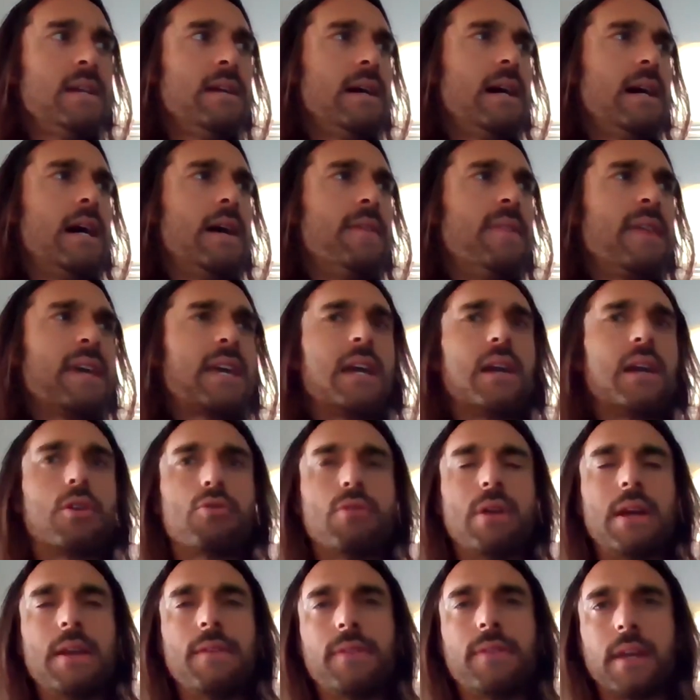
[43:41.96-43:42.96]
Uh, they can
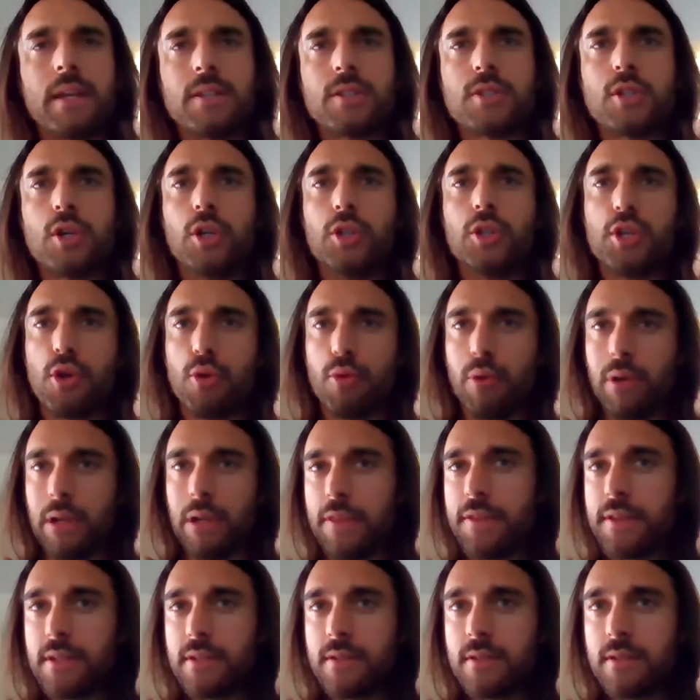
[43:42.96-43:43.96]
create things called
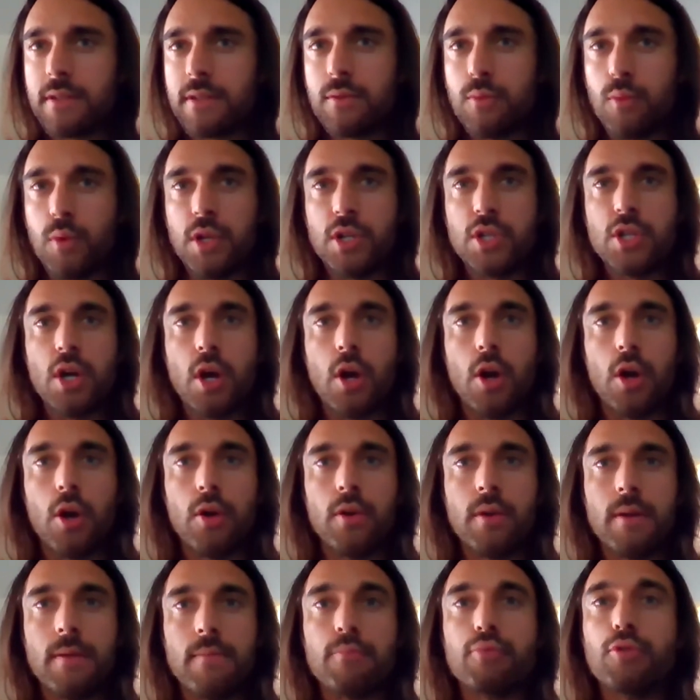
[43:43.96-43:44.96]
urolithins, which
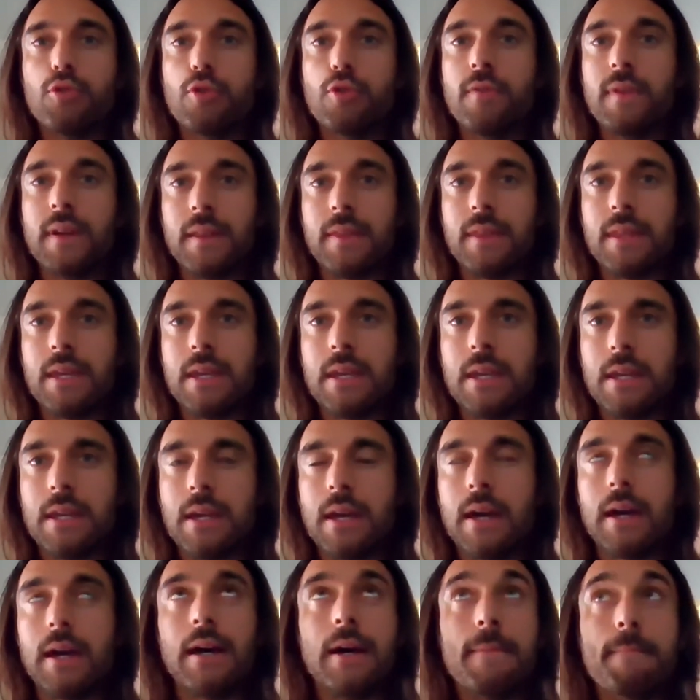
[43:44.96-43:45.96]
are improving the,
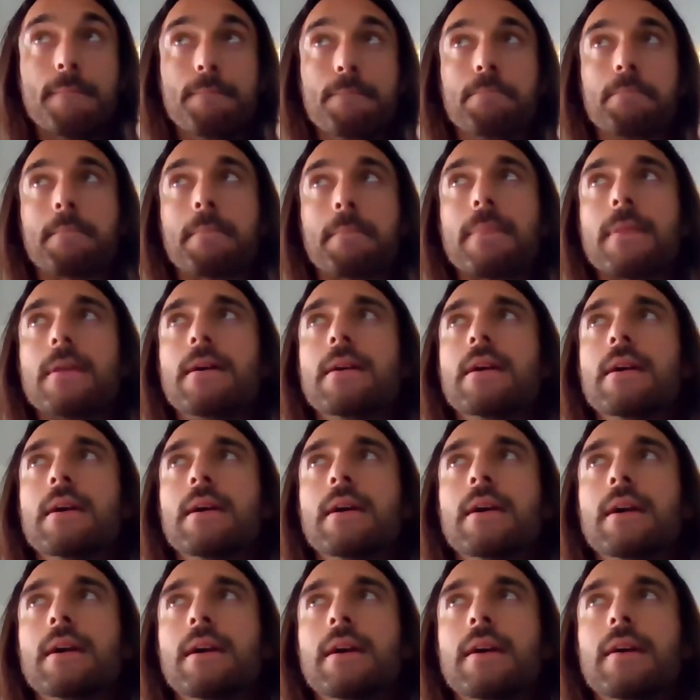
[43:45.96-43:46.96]
um,
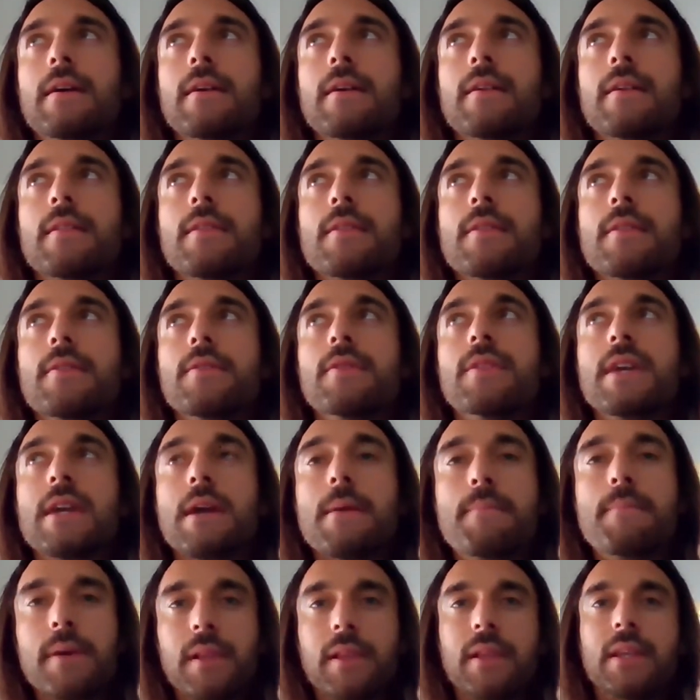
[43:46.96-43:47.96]
the
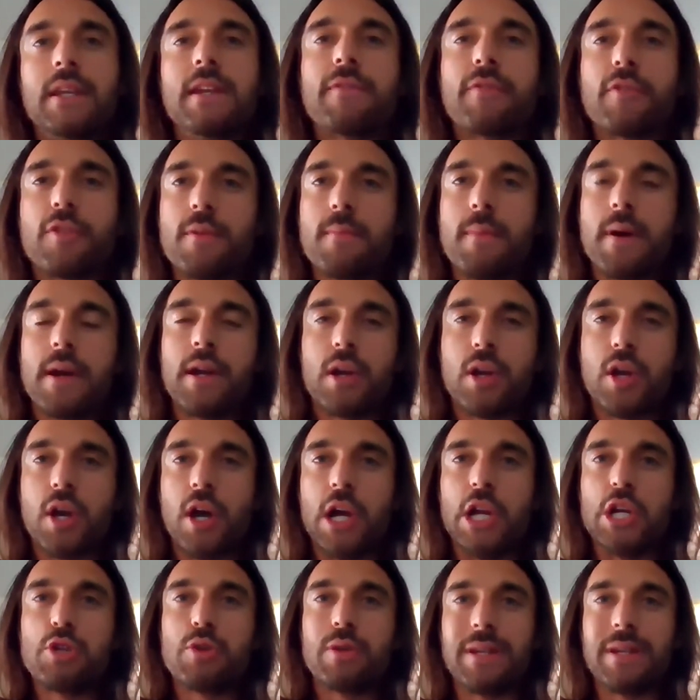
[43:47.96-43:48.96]
ability for the
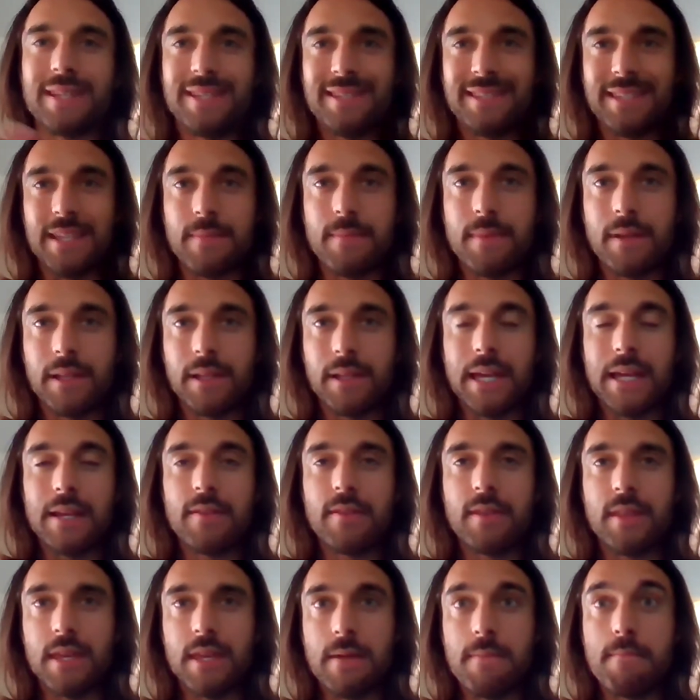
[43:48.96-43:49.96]
mitochondria to
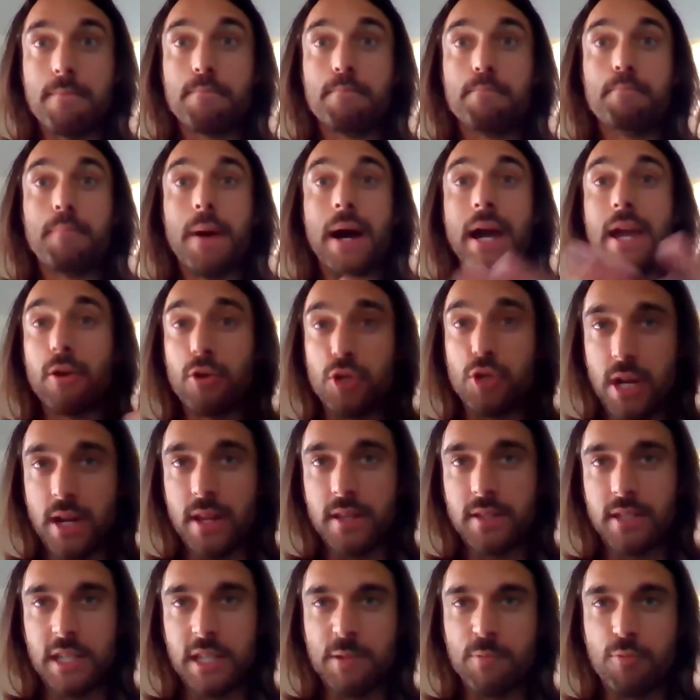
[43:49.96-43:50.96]
stimulate the
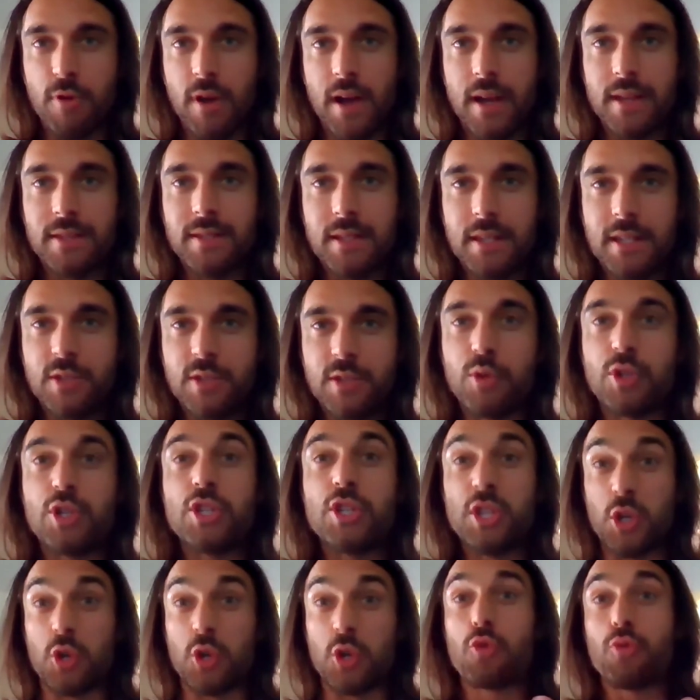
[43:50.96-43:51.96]
biogenesis process, which
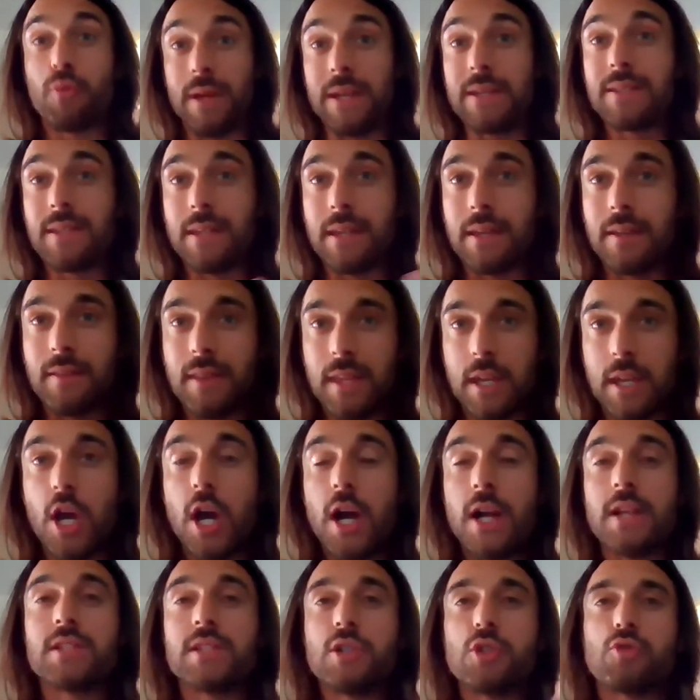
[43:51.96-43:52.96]
is increasing the
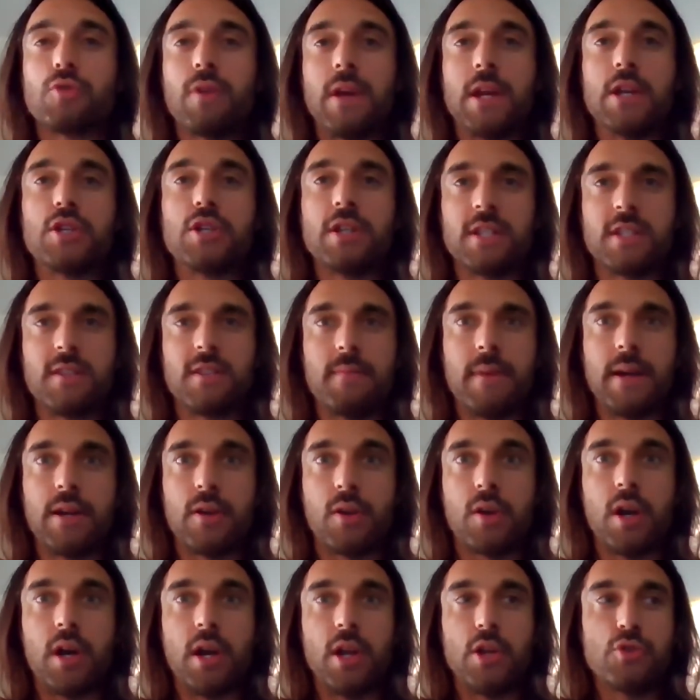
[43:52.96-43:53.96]
concentrations of
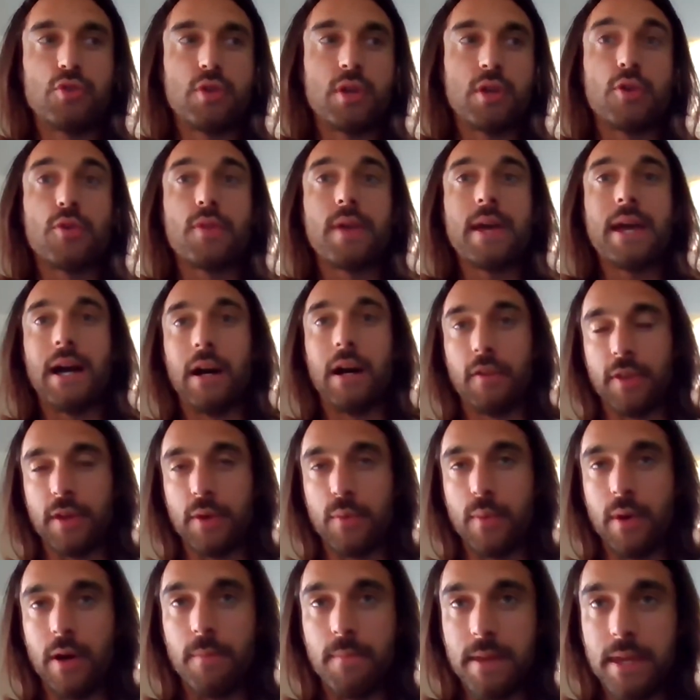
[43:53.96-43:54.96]
mitochondria or the health
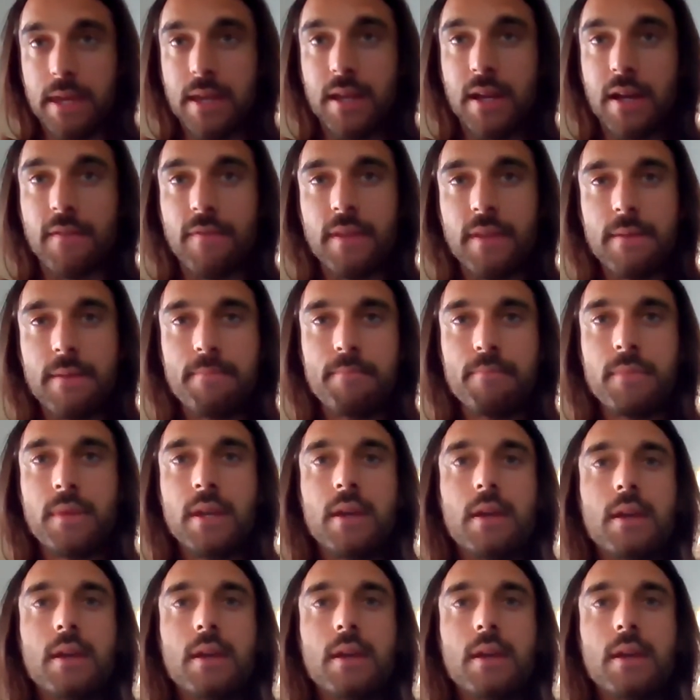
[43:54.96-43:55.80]
and well-being of them.